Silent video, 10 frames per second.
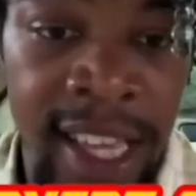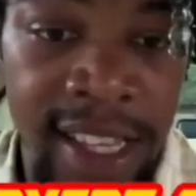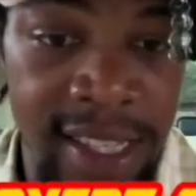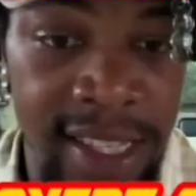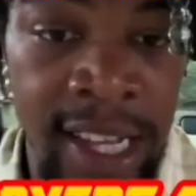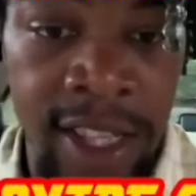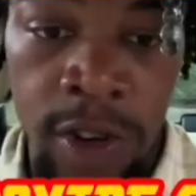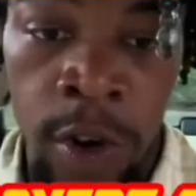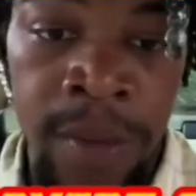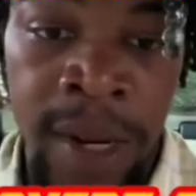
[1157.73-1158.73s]
done to them
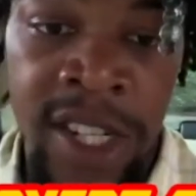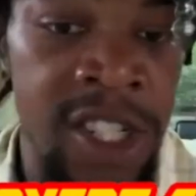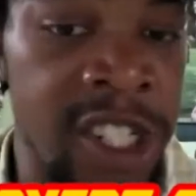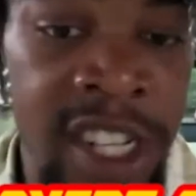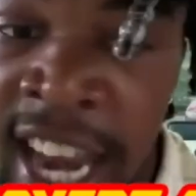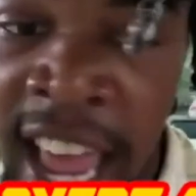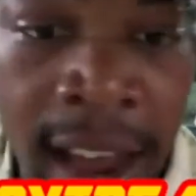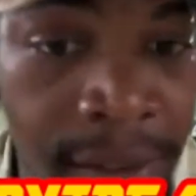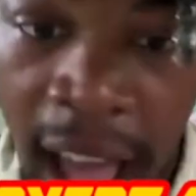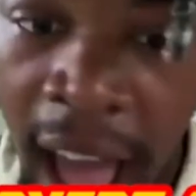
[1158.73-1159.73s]
that should never
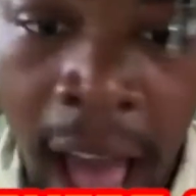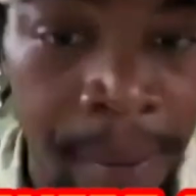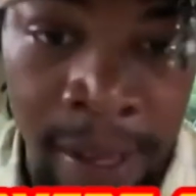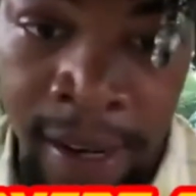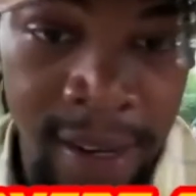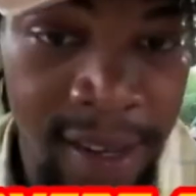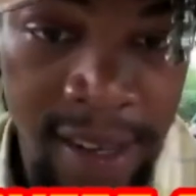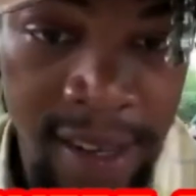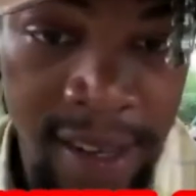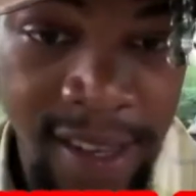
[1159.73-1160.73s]
happen.
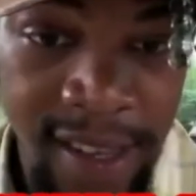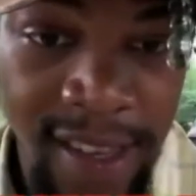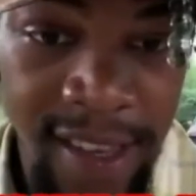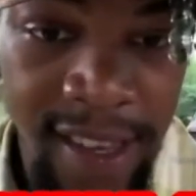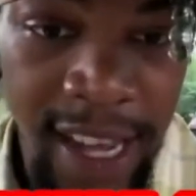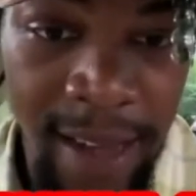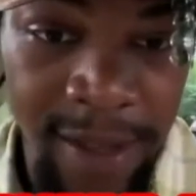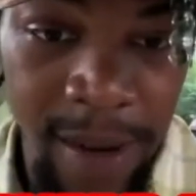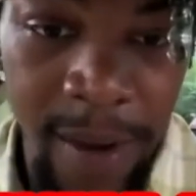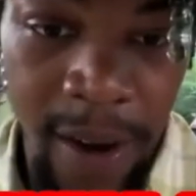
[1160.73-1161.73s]
I'm
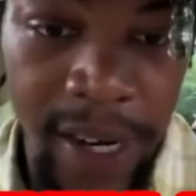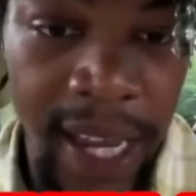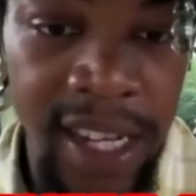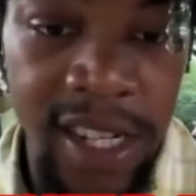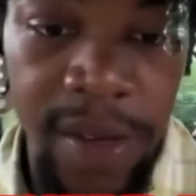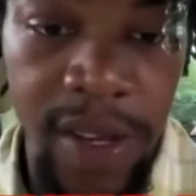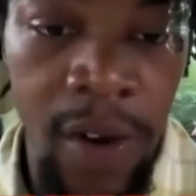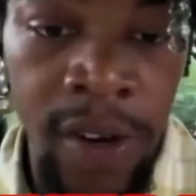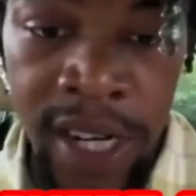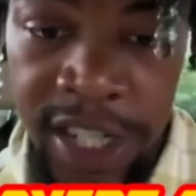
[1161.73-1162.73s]
talking about they should be
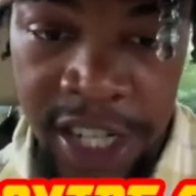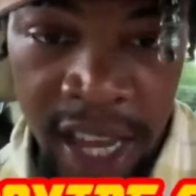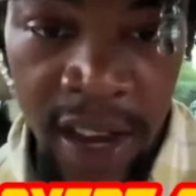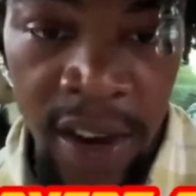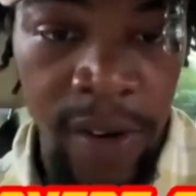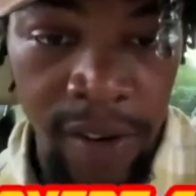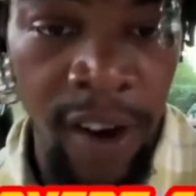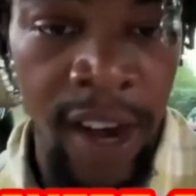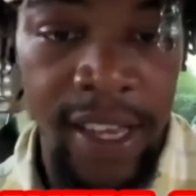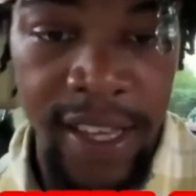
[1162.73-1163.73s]
going to jail,
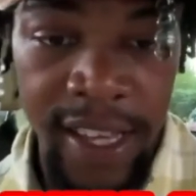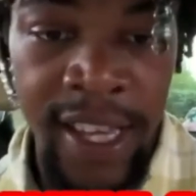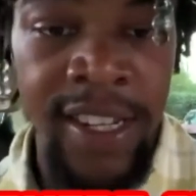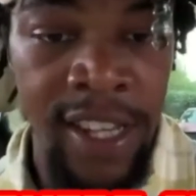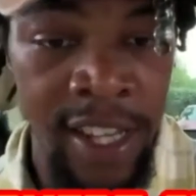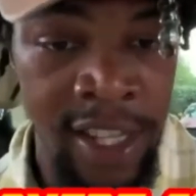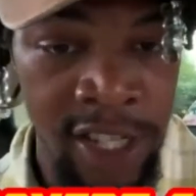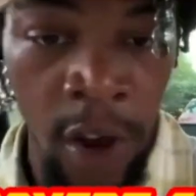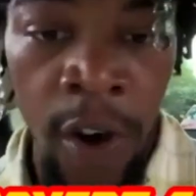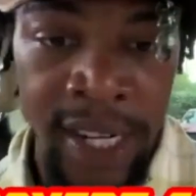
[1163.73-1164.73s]
right, getting
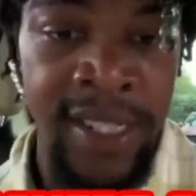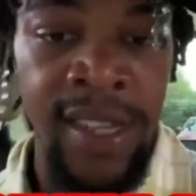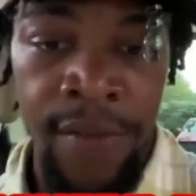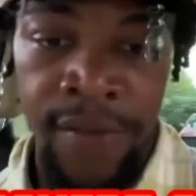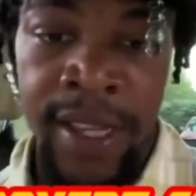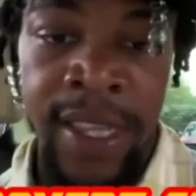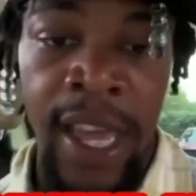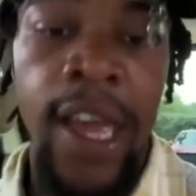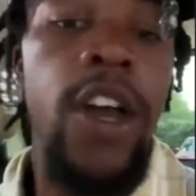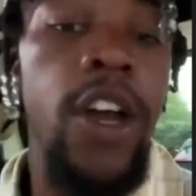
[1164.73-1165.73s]
assaulted and stuff like that.
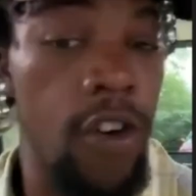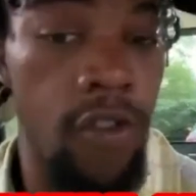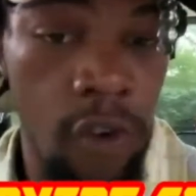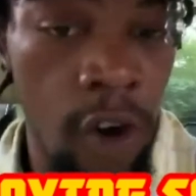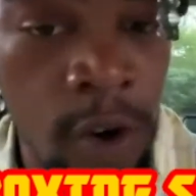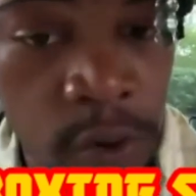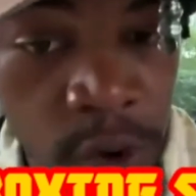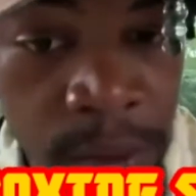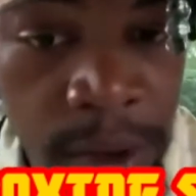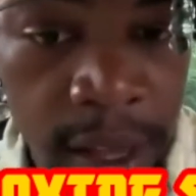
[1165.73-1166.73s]
Grown
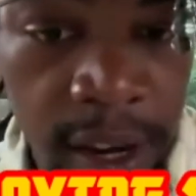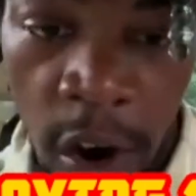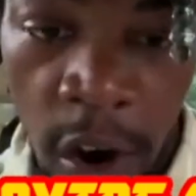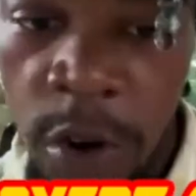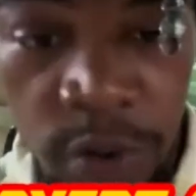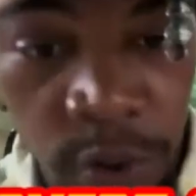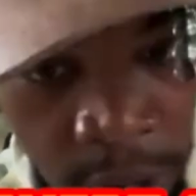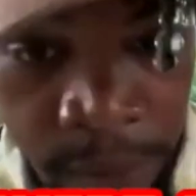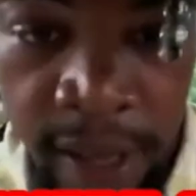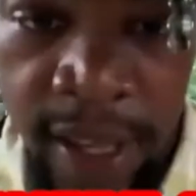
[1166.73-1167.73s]
women, old
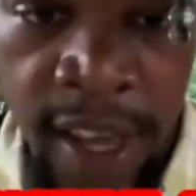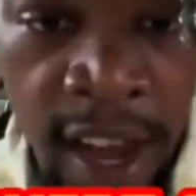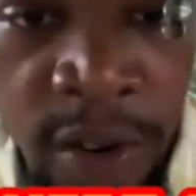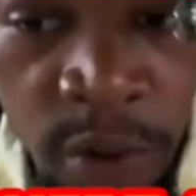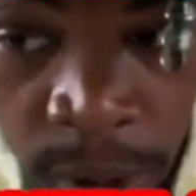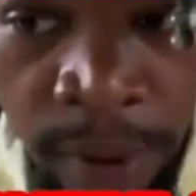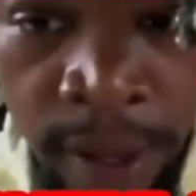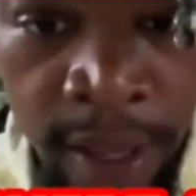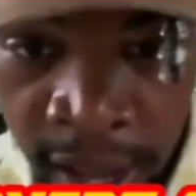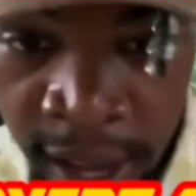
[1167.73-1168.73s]
women, young
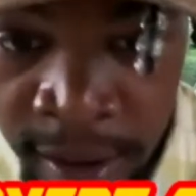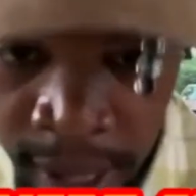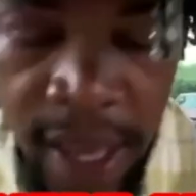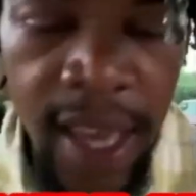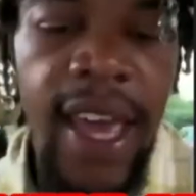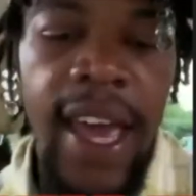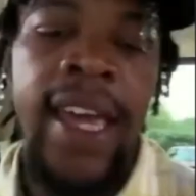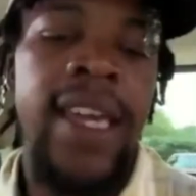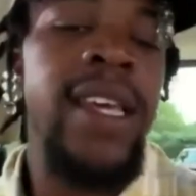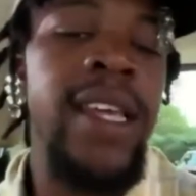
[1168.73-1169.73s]
men. And
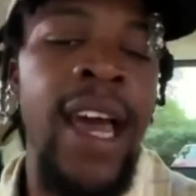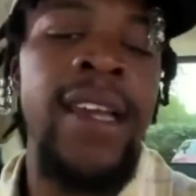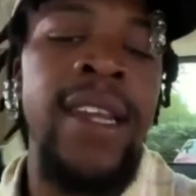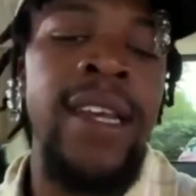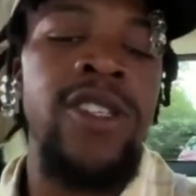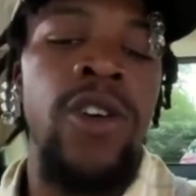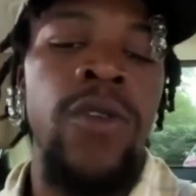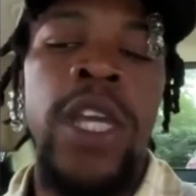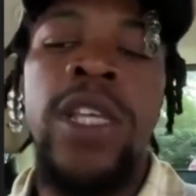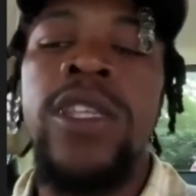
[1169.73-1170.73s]
he didn't like that. So
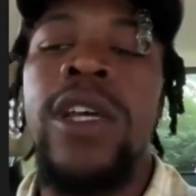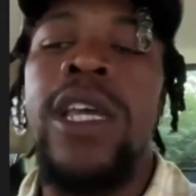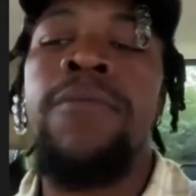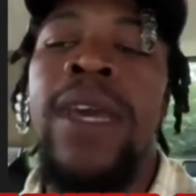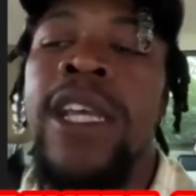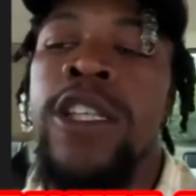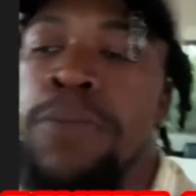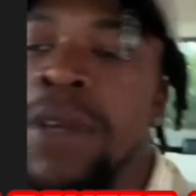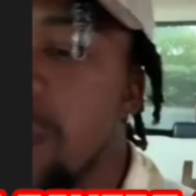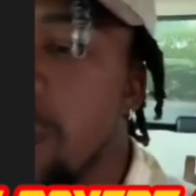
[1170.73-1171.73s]
he made his
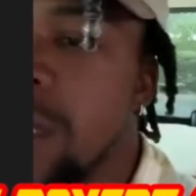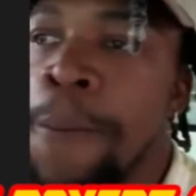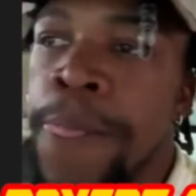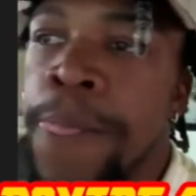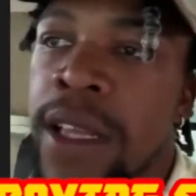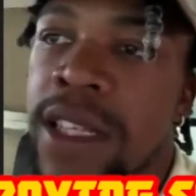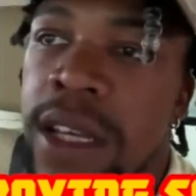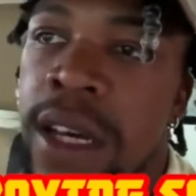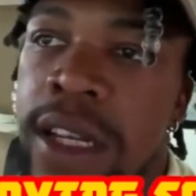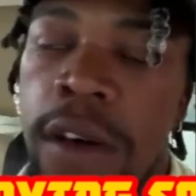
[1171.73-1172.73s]
business to
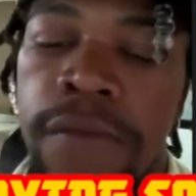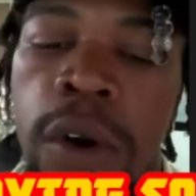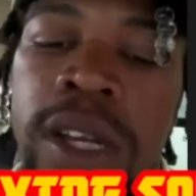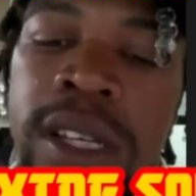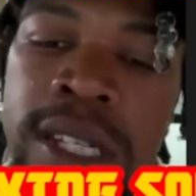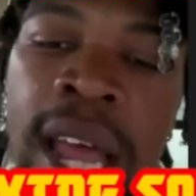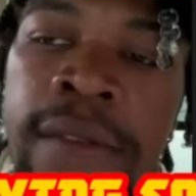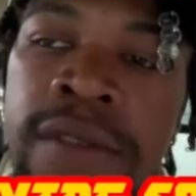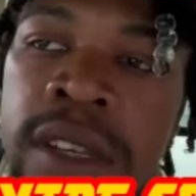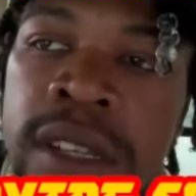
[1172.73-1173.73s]
devote his life
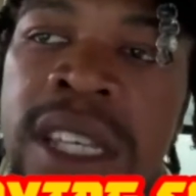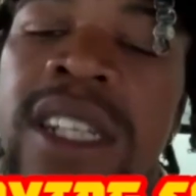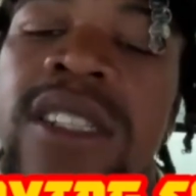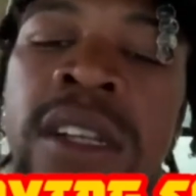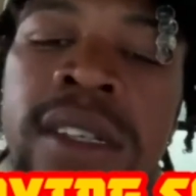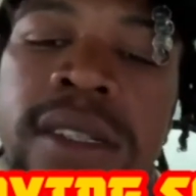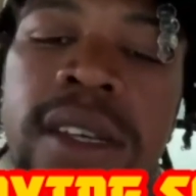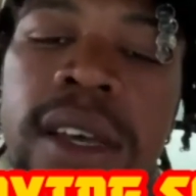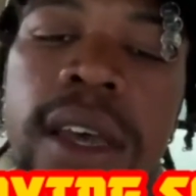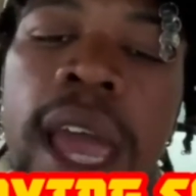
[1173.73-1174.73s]
to teaching us
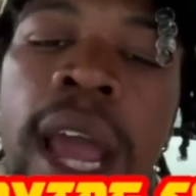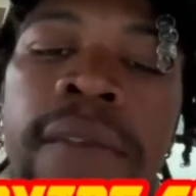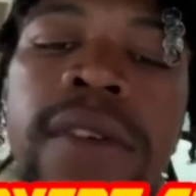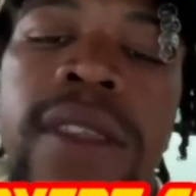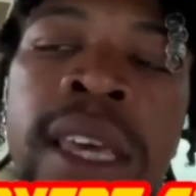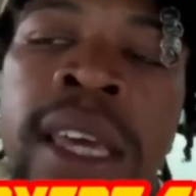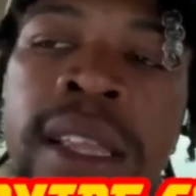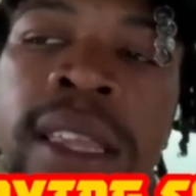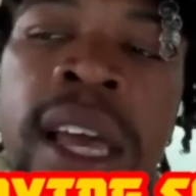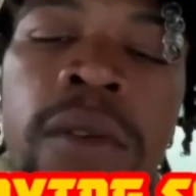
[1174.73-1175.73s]
everything
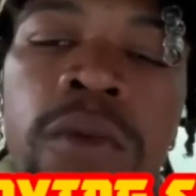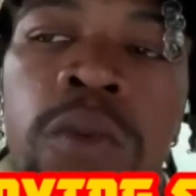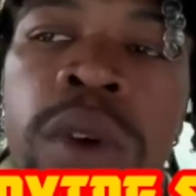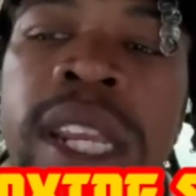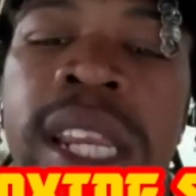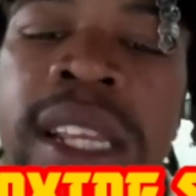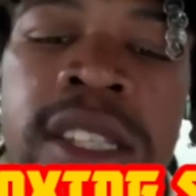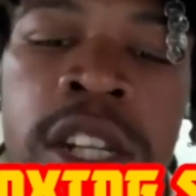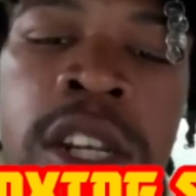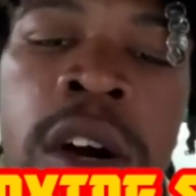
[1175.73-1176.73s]
that we needed to
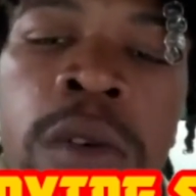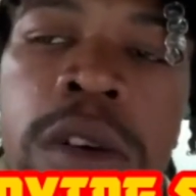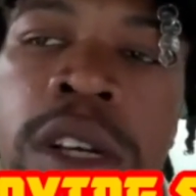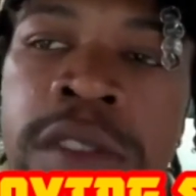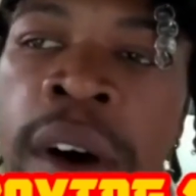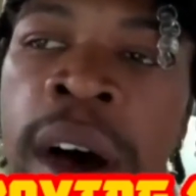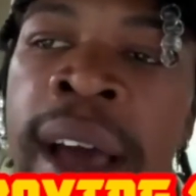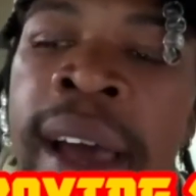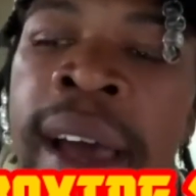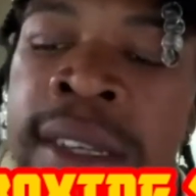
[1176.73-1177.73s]
know as far
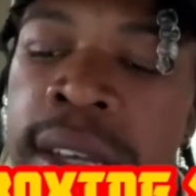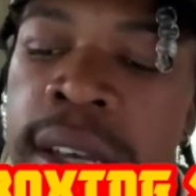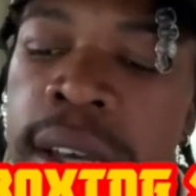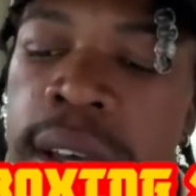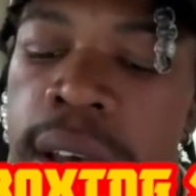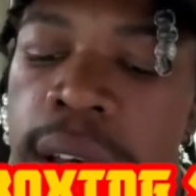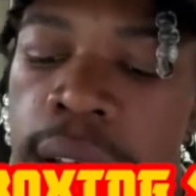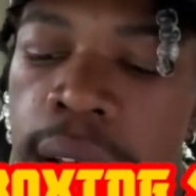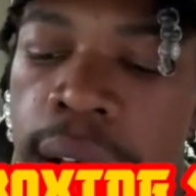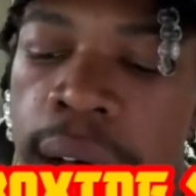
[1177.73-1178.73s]
as
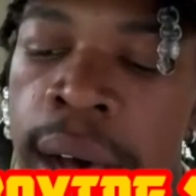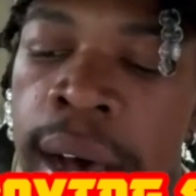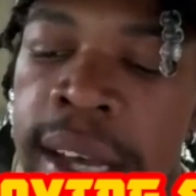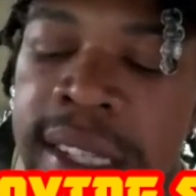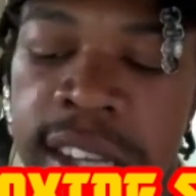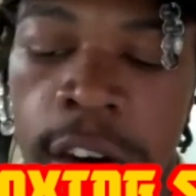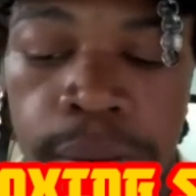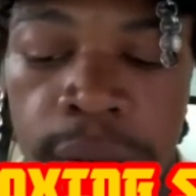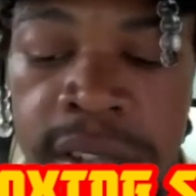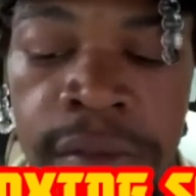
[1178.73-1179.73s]

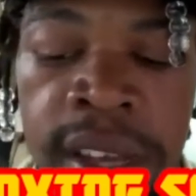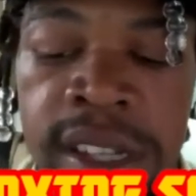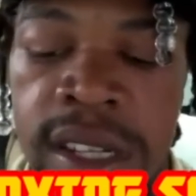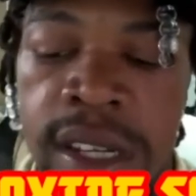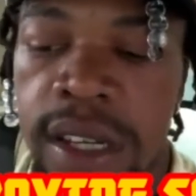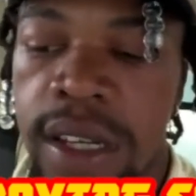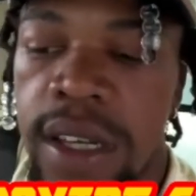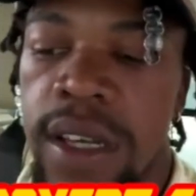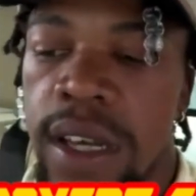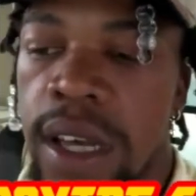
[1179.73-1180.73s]
self-preservation,
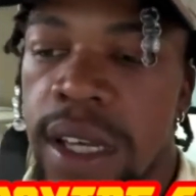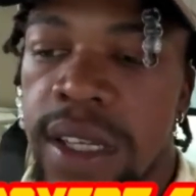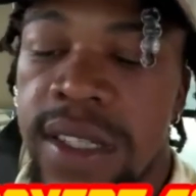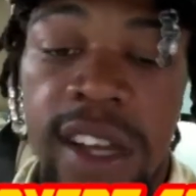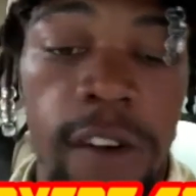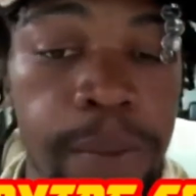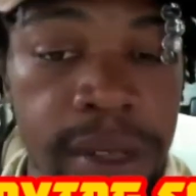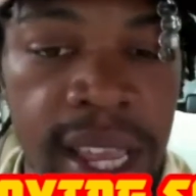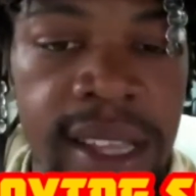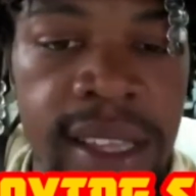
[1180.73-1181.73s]

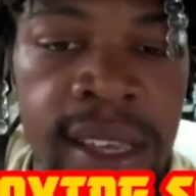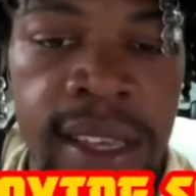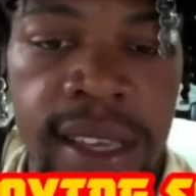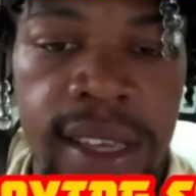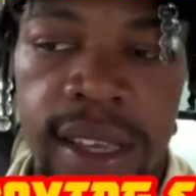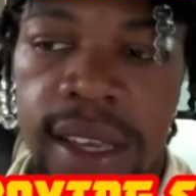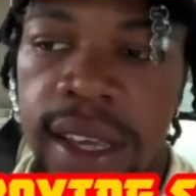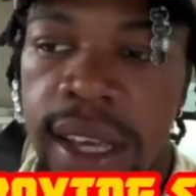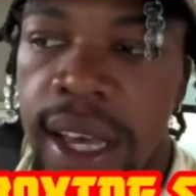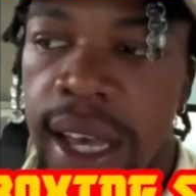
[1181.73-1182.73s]
self-protecting,
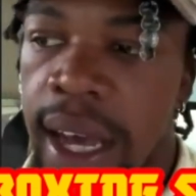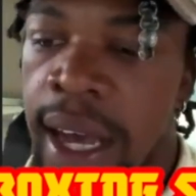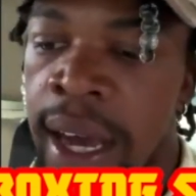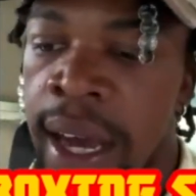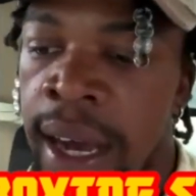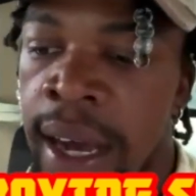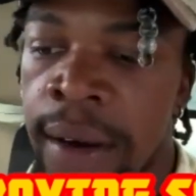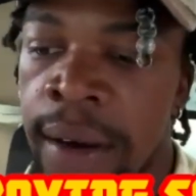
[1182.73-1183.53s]
and